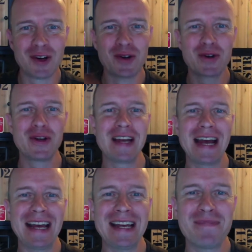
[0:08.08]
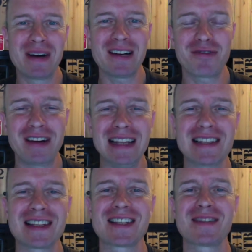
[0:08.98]
good day, my
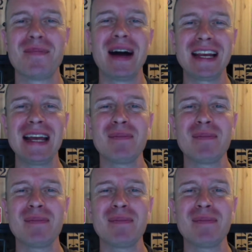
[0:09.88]
friends. My name